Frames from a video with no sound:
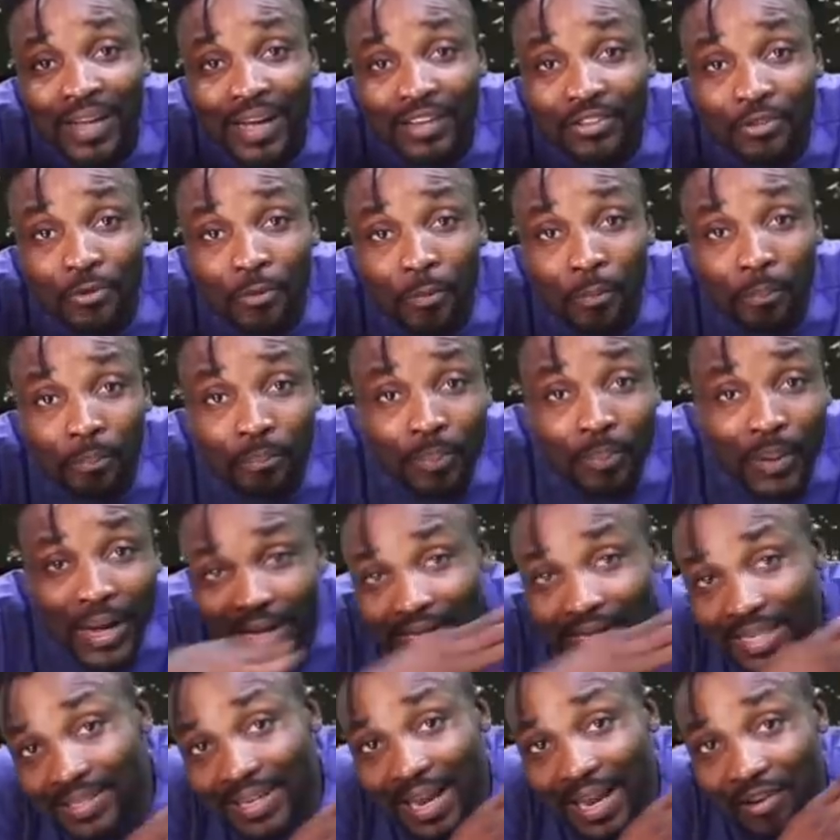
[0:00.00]
As you
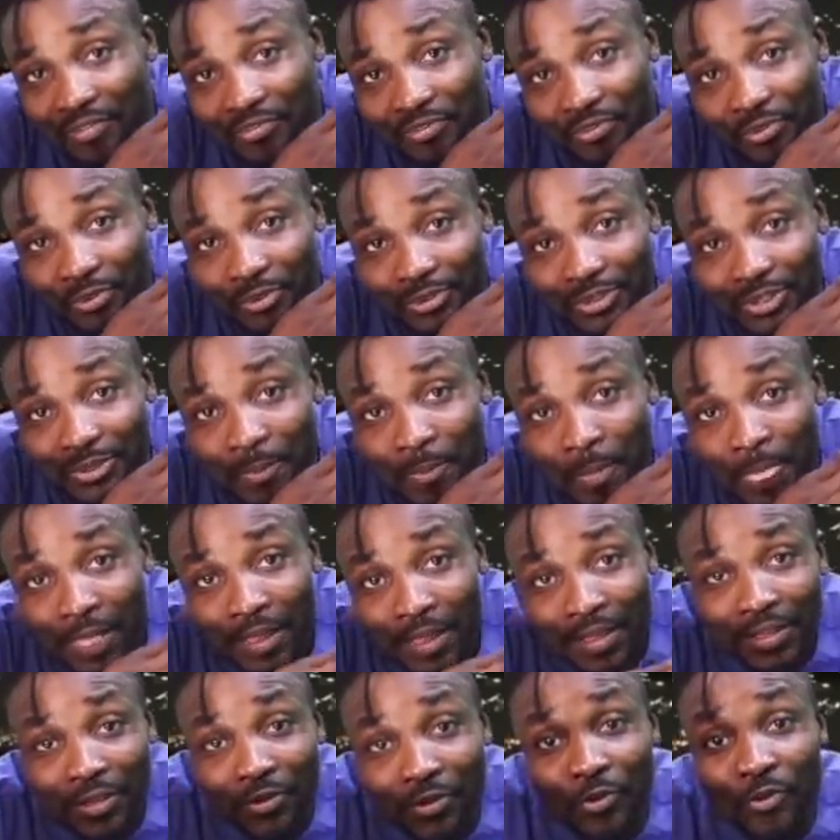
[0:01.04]
pass that foot,
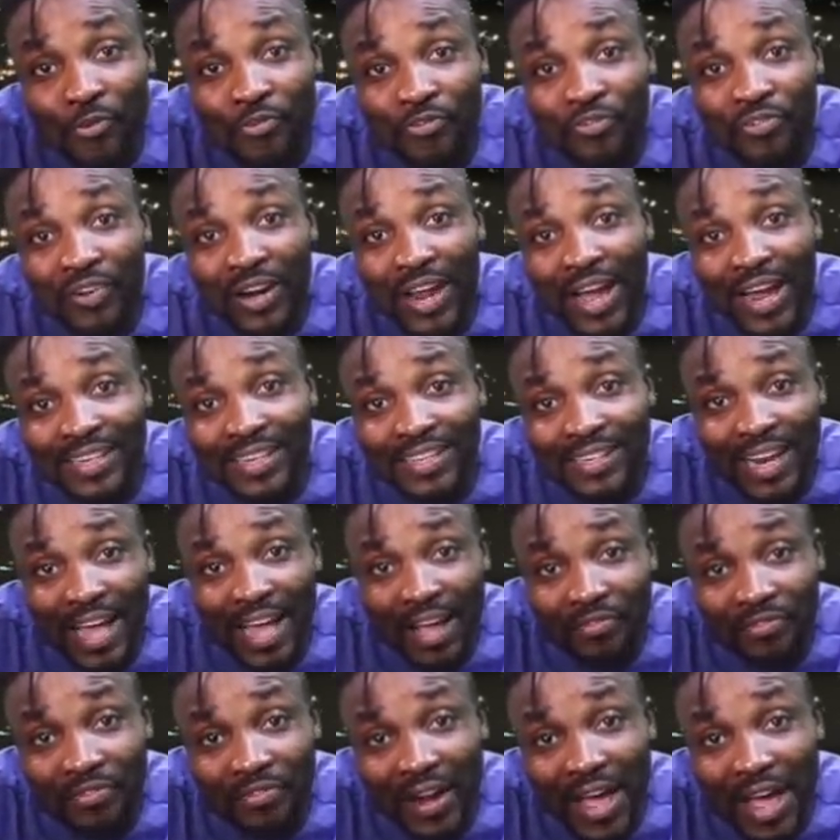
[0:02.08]
you go flat
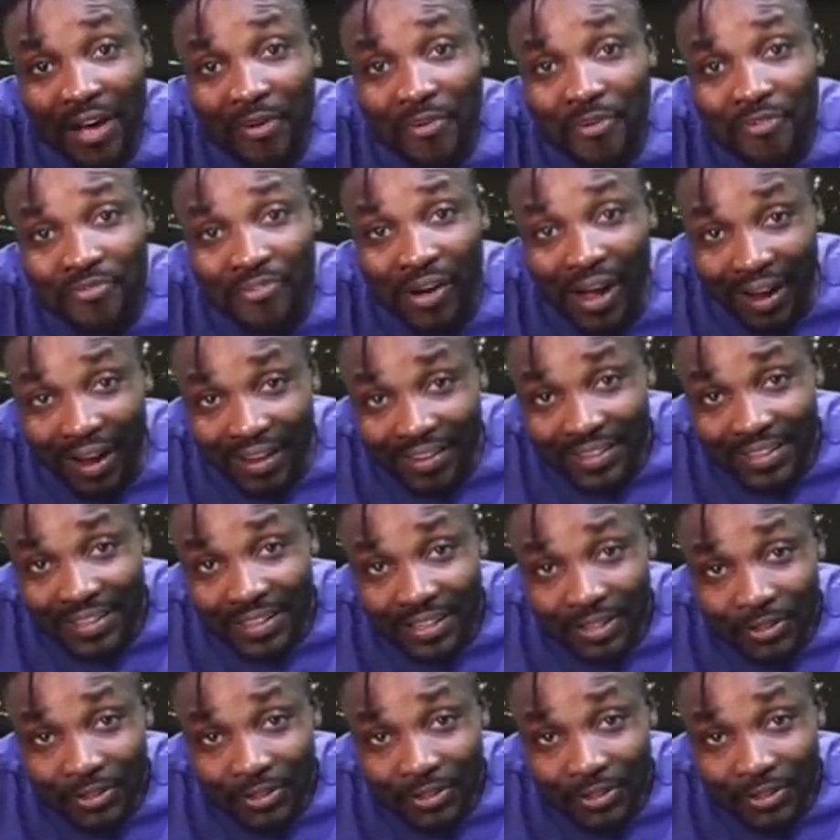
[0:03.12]
like flyover.